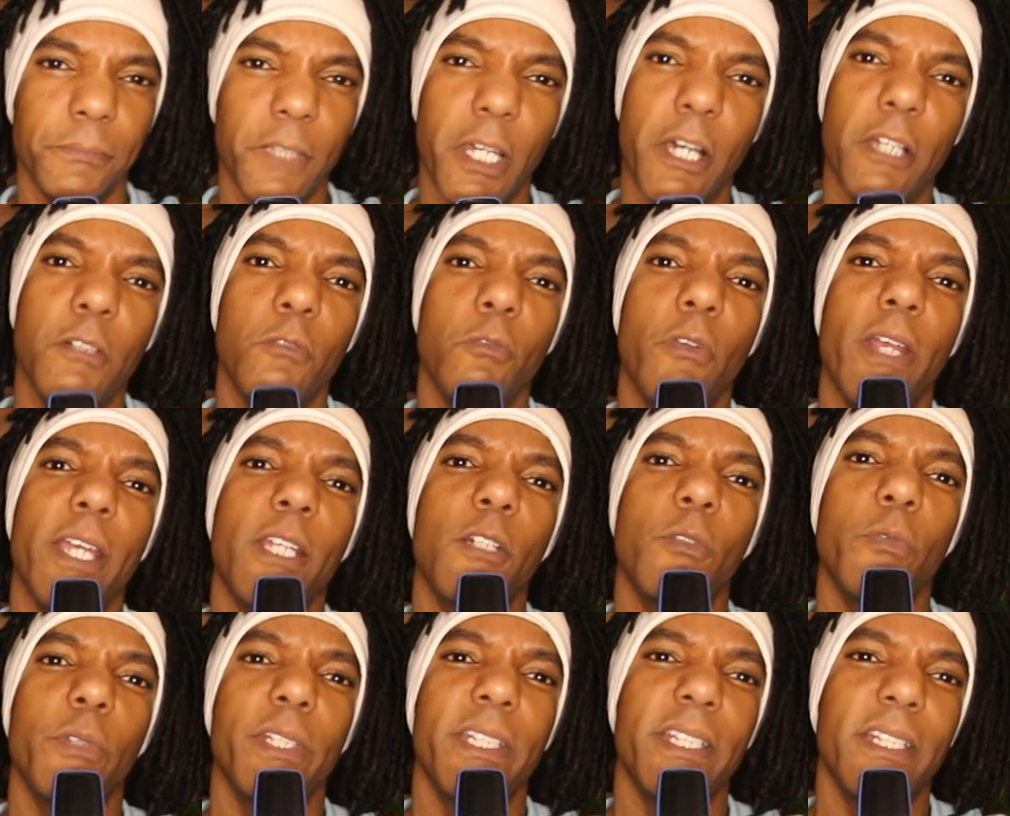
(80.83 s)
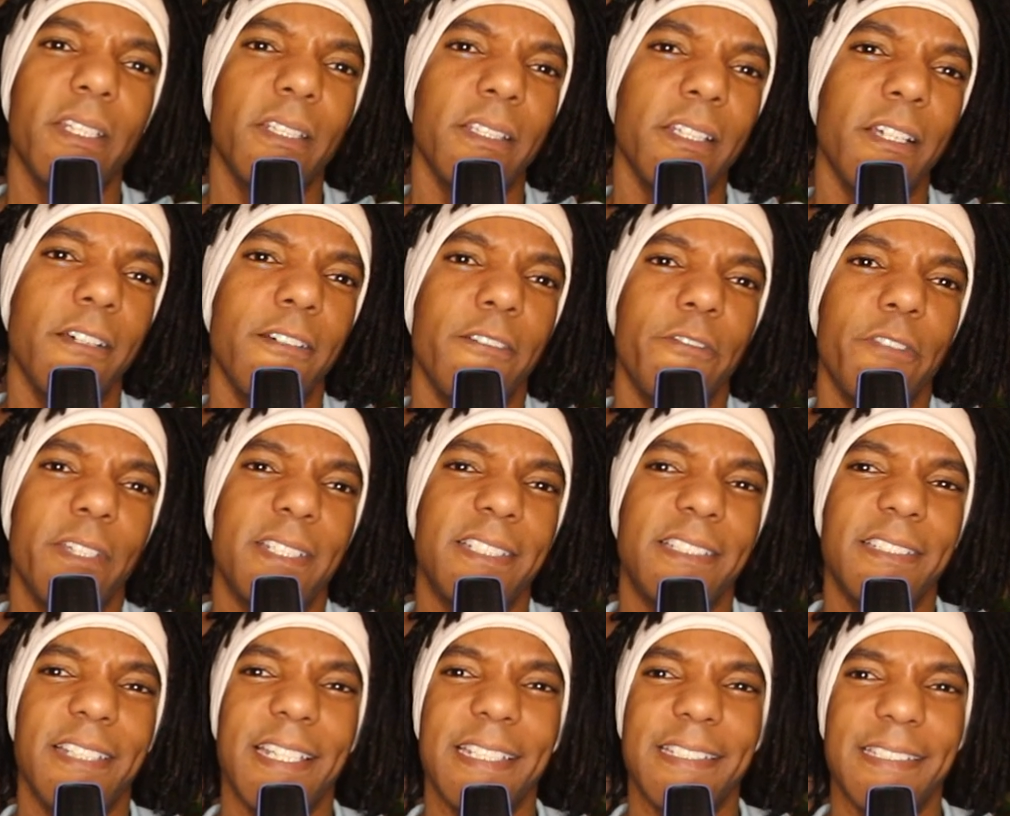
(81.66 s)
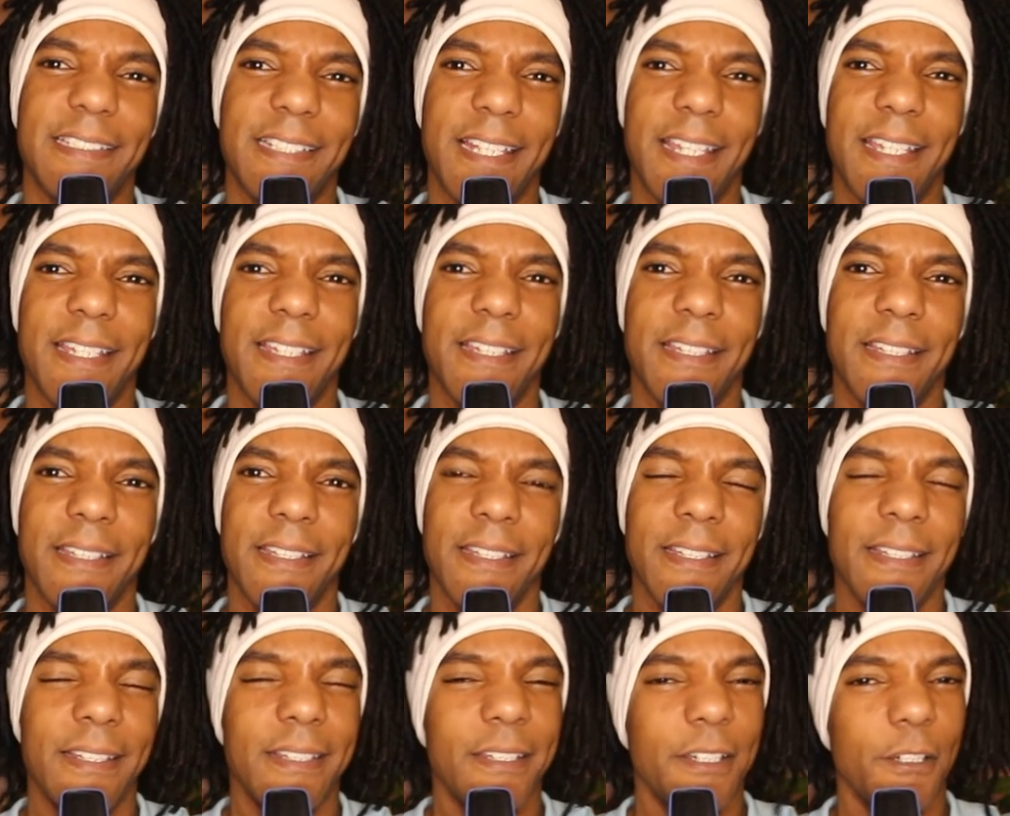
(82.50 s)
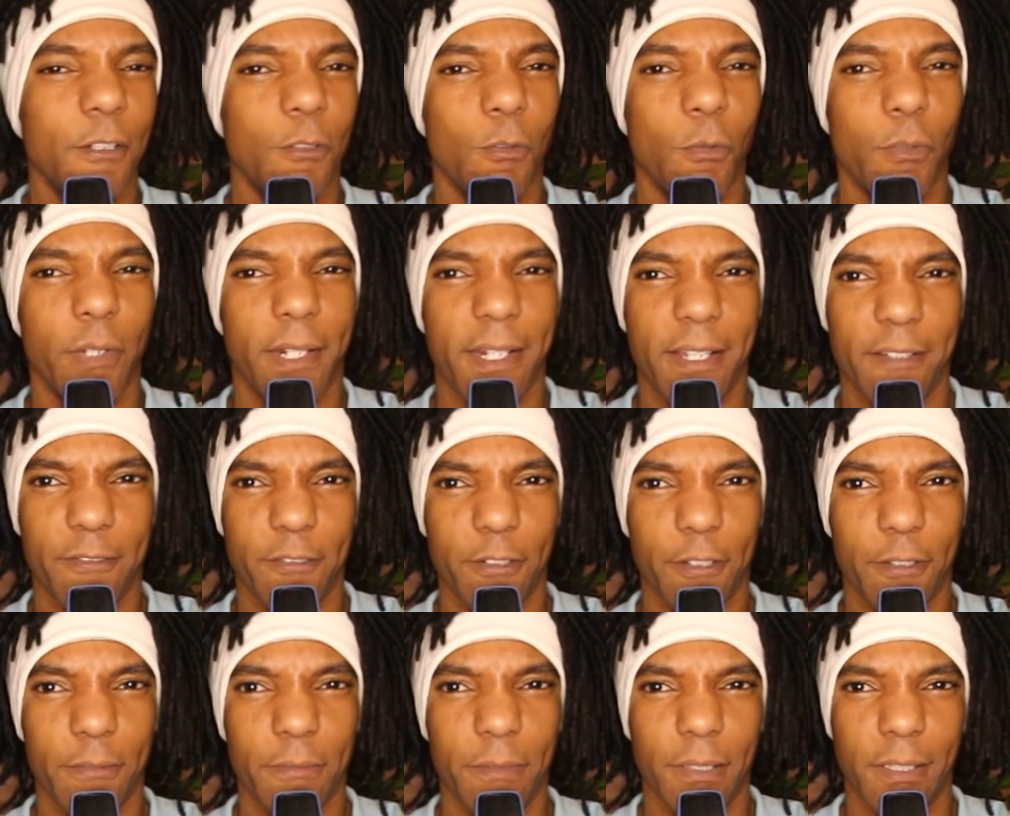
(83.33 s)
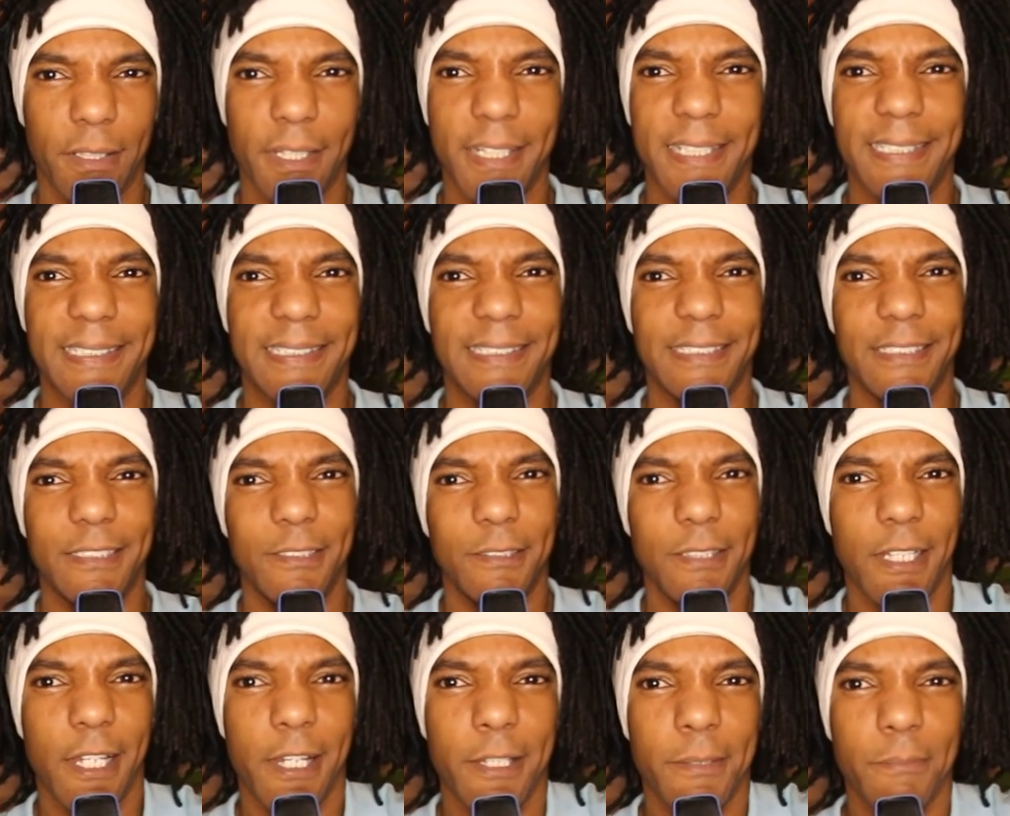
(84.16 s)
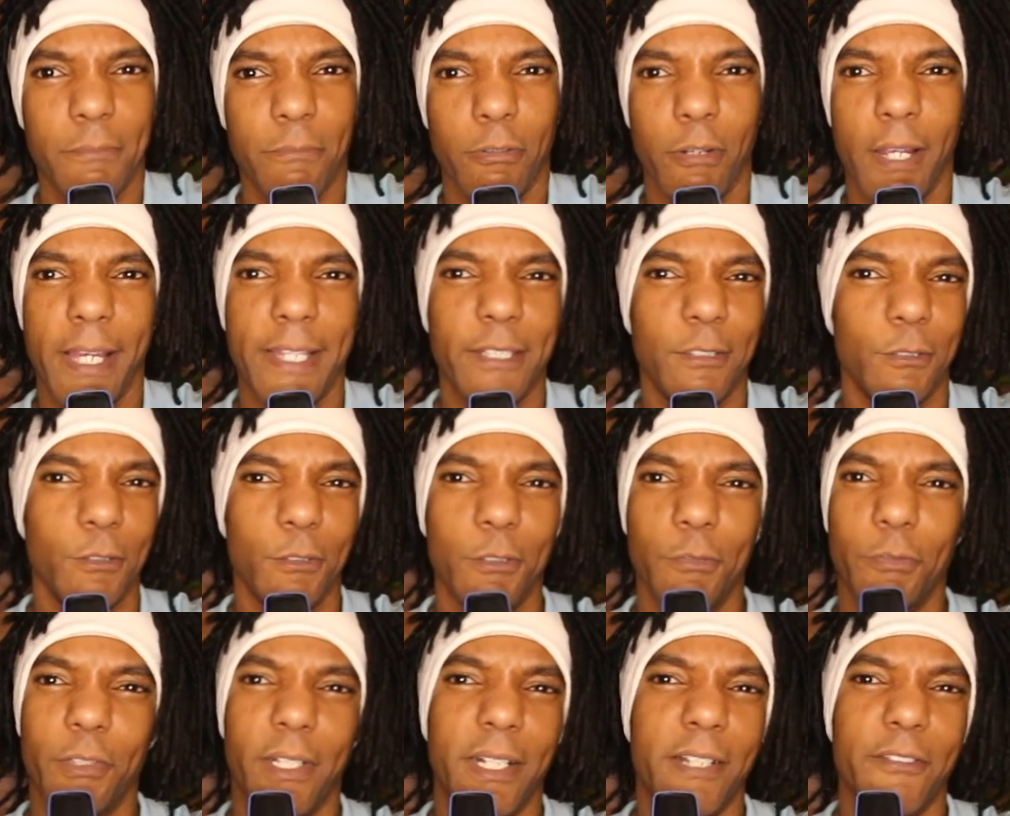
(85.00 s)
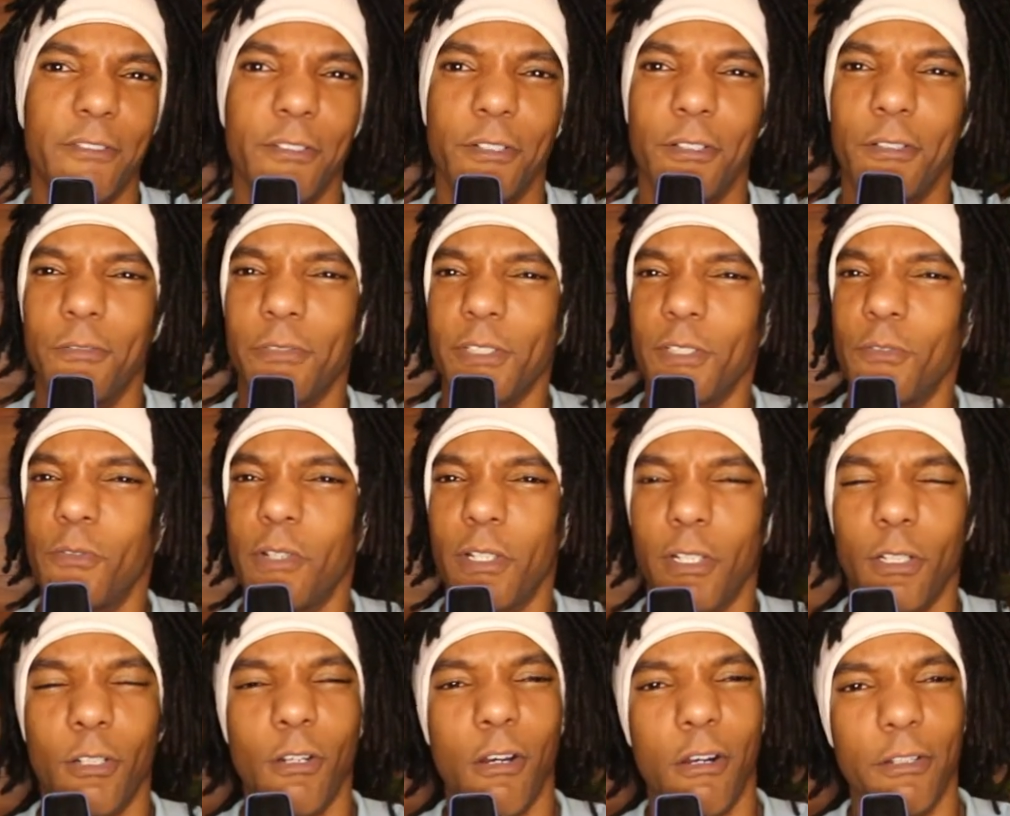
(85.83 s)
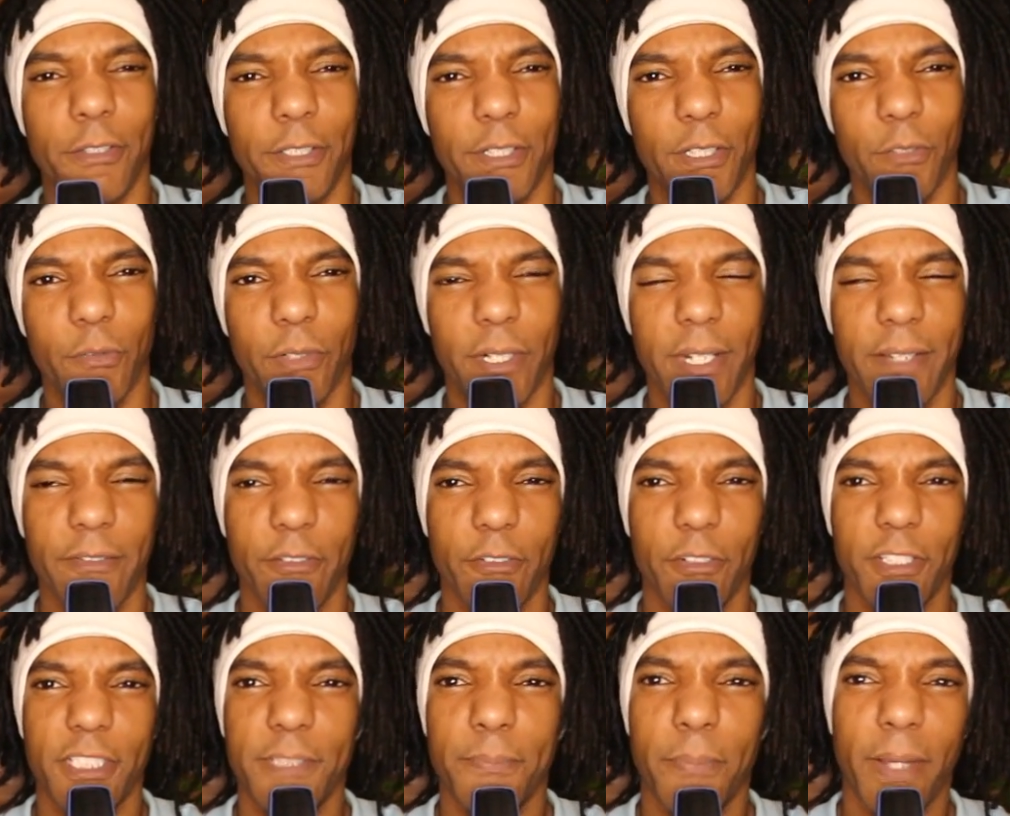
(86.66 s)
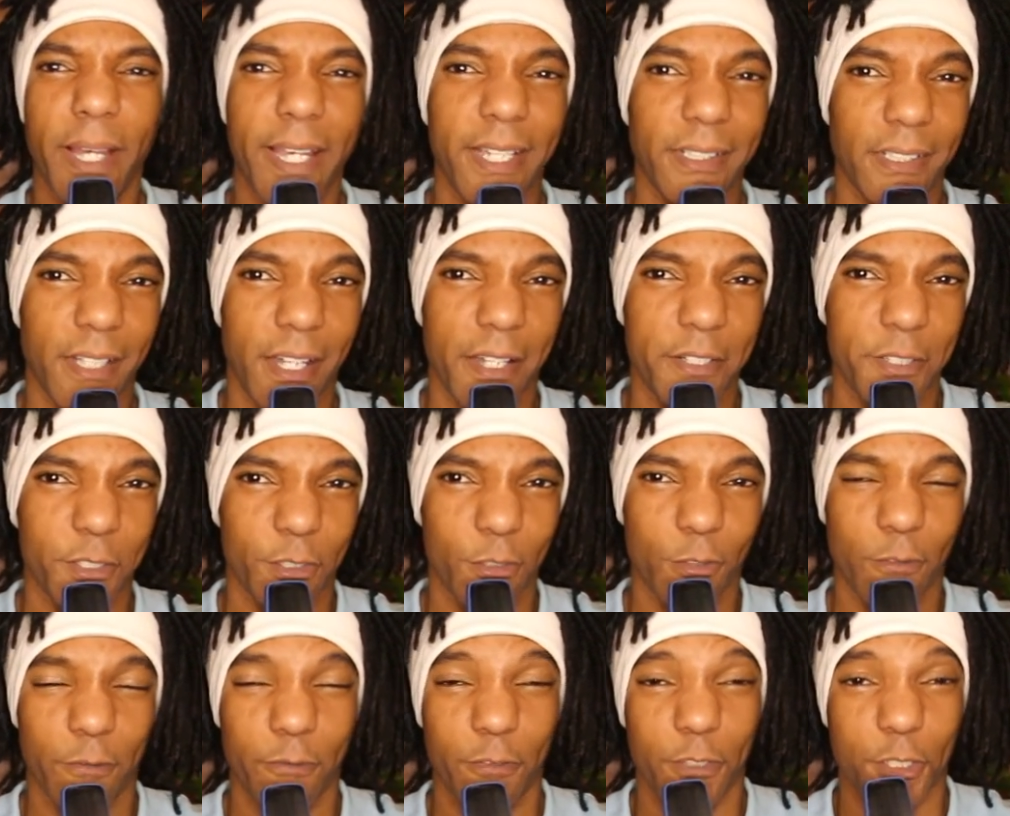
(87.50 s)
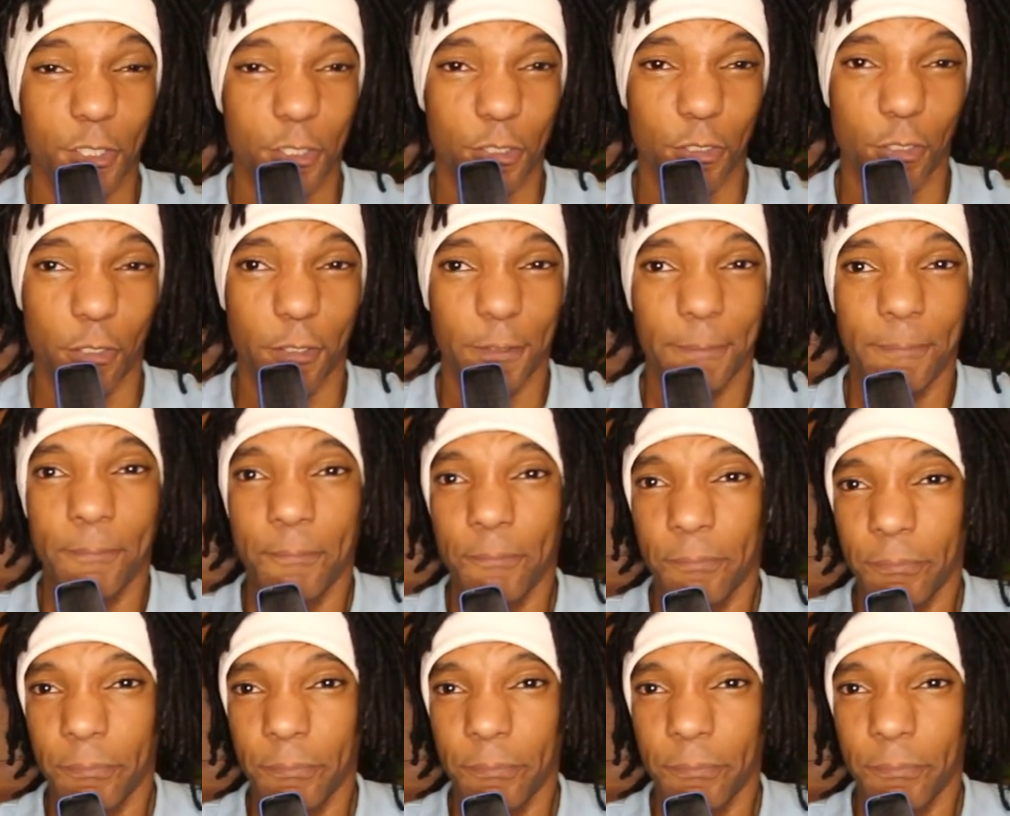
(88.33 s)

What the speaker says: Unrequited love, as they say, or whatever, lust, unbridled, whatever you want to call it, or whatever. It's biological, for sure.